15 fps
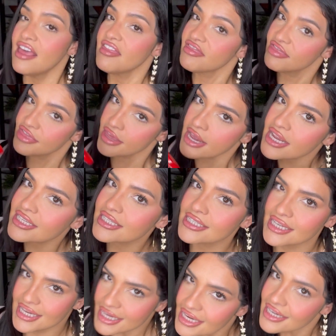This
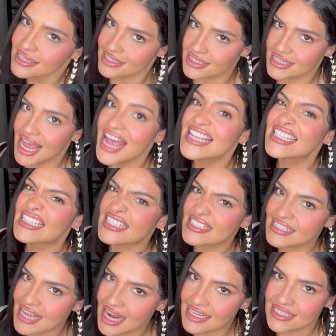is
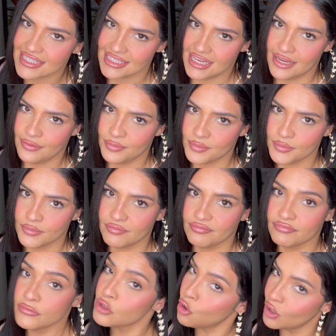sexy.
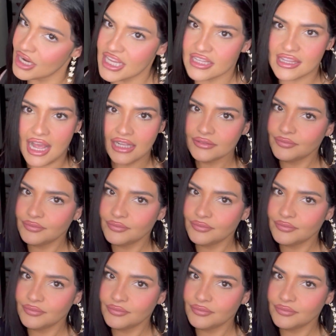Nolita,